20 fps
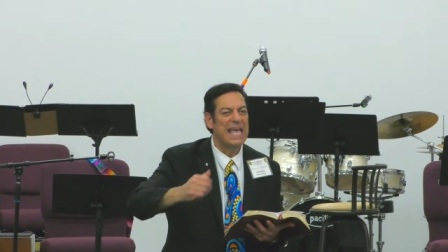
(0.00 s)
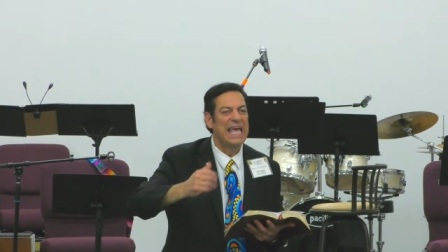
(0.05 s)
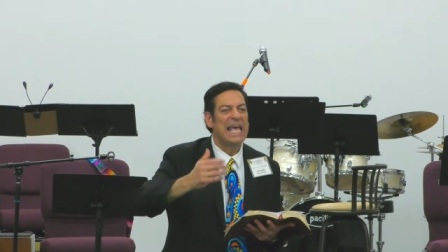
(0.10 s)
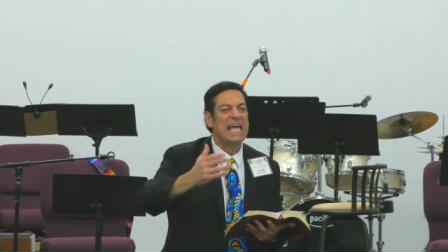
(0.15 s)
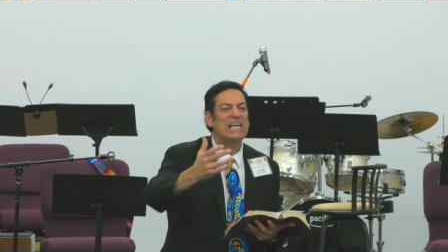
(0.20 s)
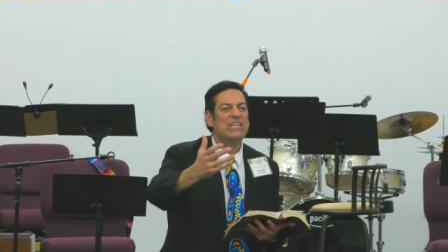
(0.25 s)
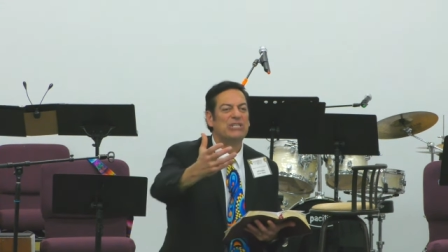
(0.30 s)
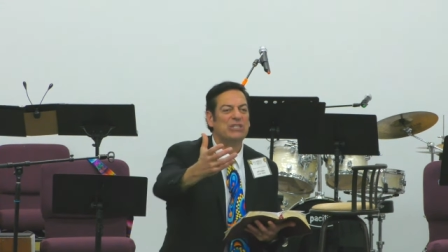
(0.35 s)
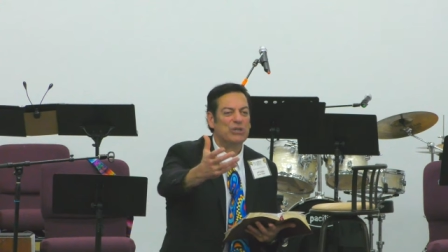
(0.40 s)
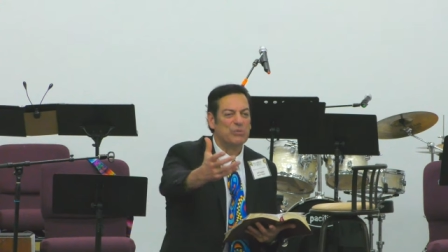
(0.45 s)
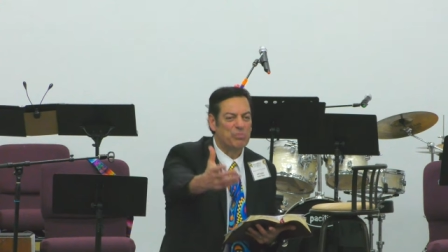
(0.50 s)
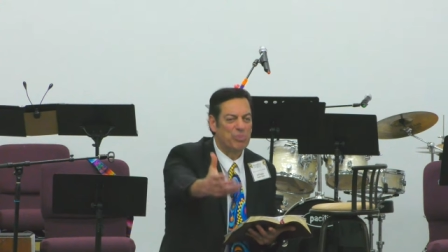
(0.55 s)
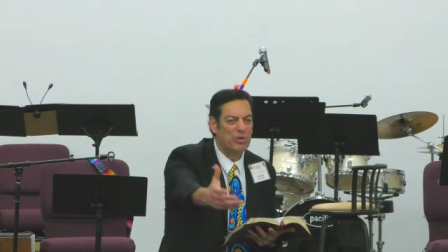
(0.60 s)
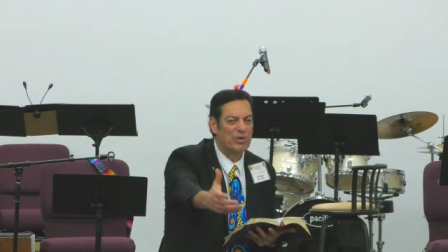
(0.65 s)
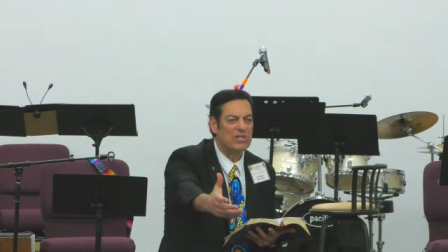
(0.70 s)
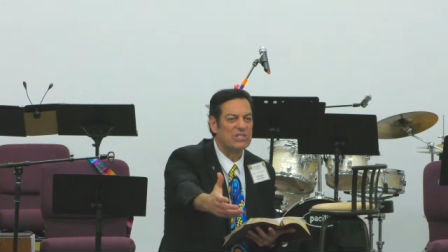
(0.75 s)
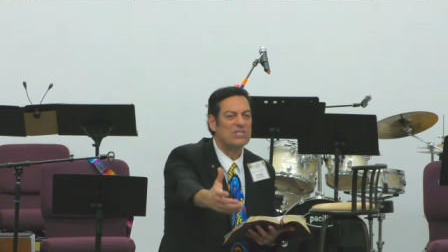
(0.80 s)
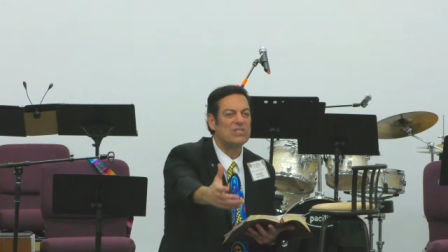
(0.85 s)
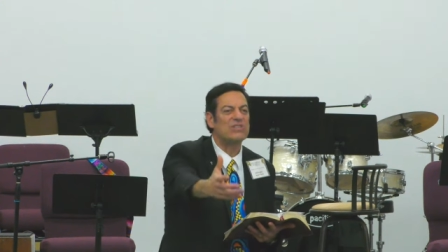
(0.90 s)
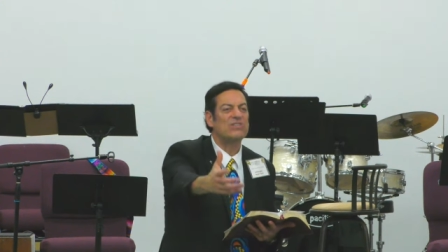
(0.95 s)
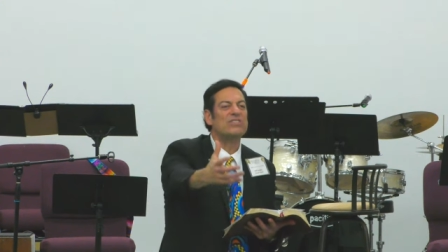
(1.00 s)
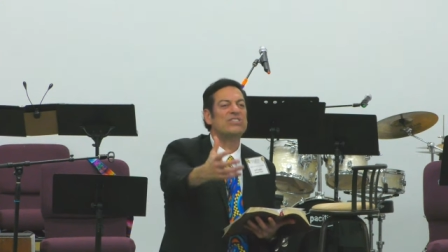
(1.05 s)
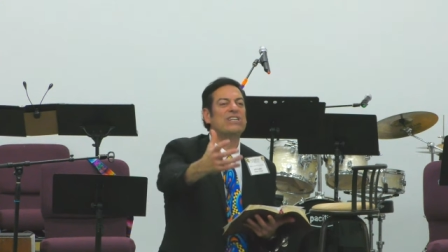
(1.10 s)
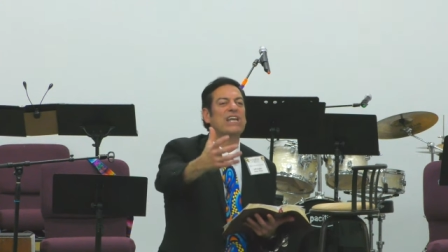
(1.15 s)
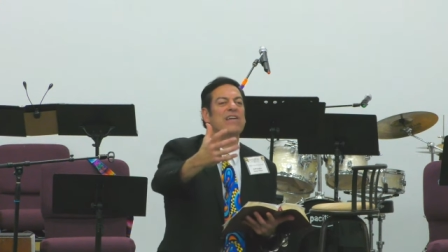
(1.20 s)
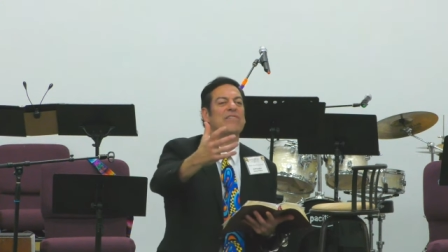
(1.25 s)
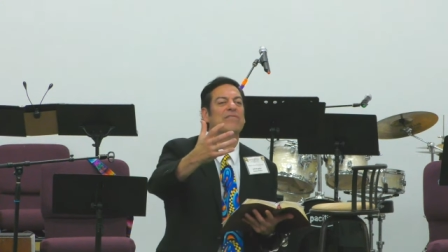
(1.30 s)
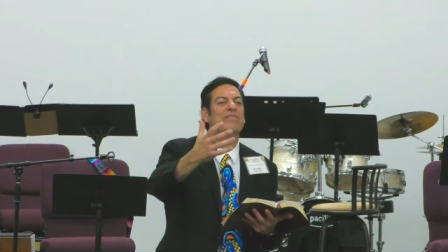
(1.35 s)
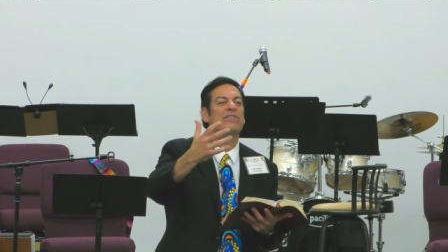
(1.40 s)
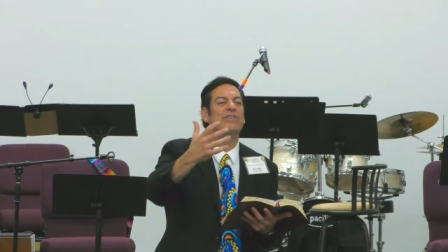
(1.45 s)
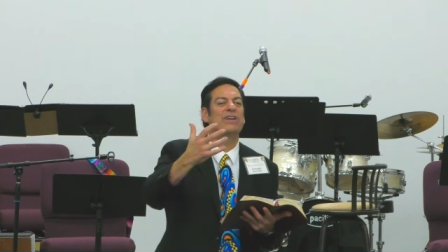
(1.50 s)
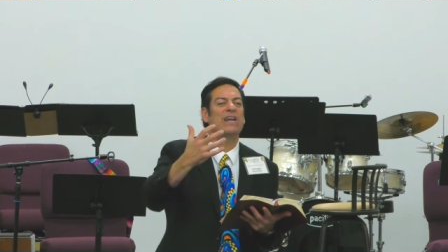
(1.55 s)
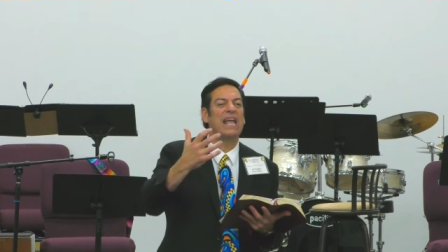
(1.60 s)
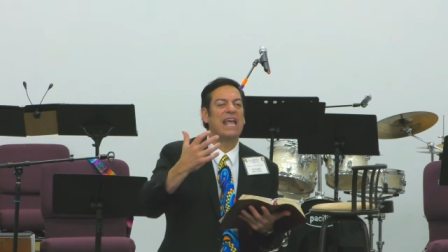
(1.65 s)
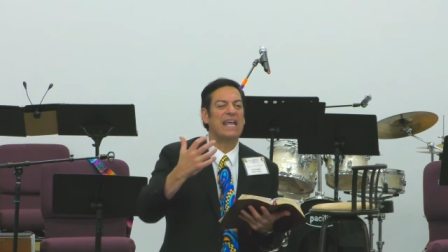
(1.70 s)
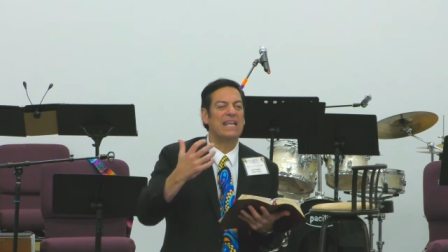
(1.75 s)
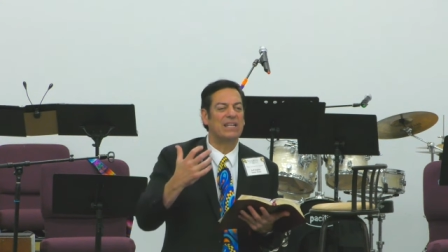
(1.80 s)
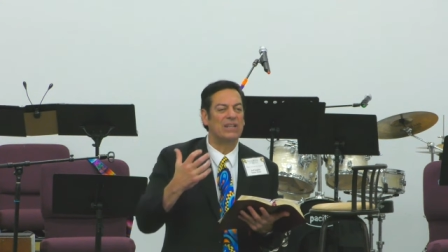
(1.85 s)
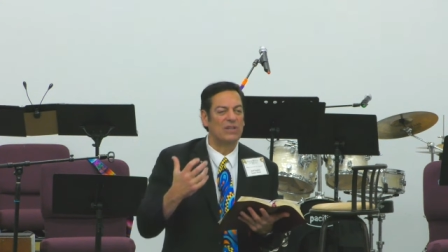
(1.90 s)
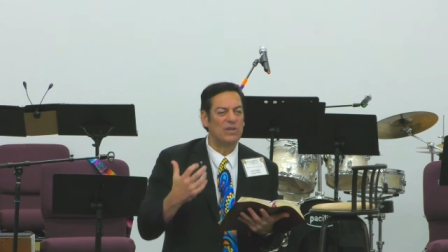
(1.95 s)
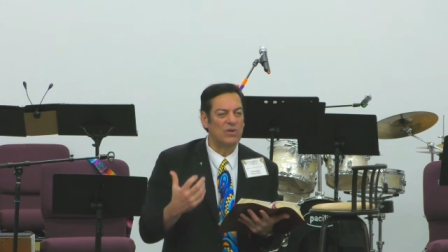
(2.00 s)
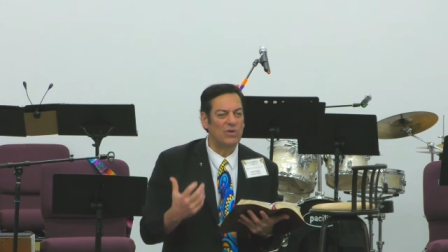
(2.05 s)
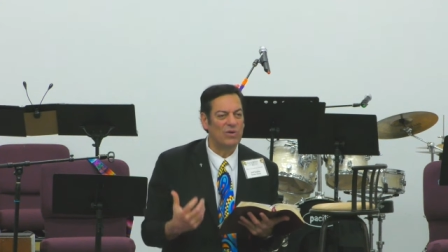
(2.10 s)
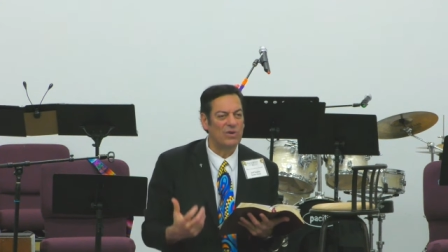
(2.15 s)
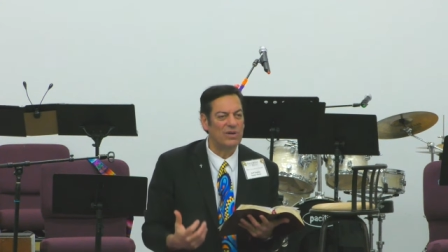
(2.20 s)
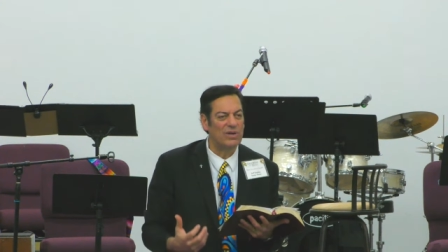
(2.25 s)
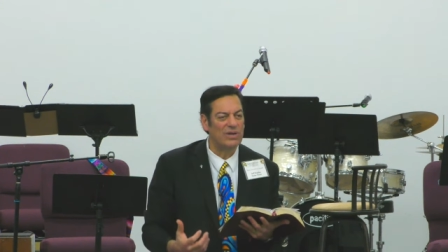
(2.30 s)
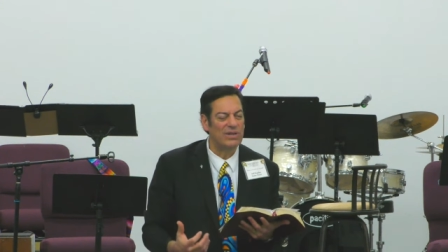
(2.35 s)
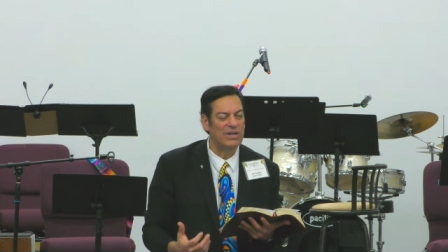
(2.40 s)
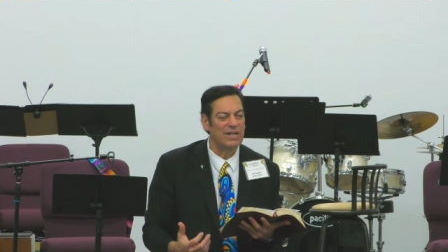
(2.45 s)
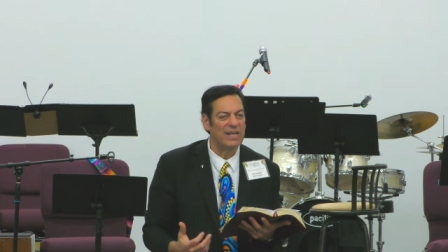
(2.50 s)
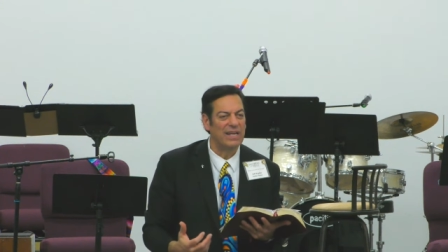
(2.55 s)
as your personal Savior and Lord,